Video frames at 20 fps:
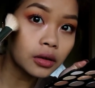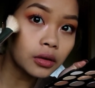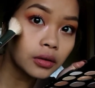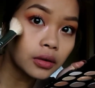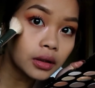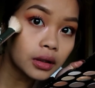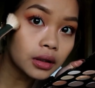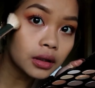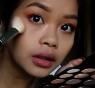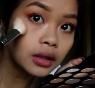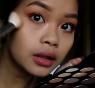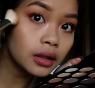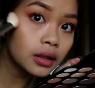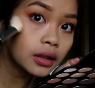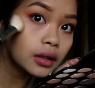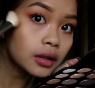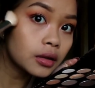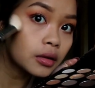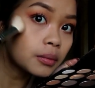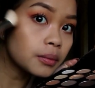go a
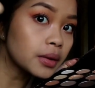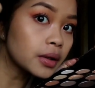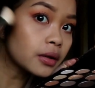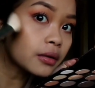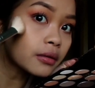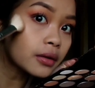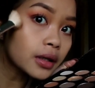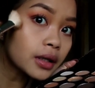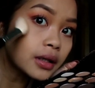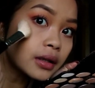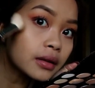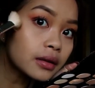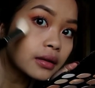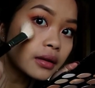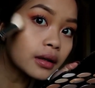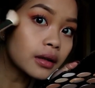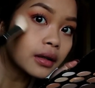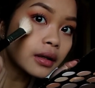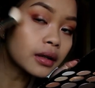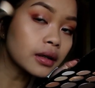little bit right
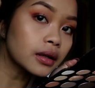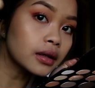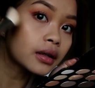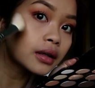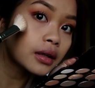there,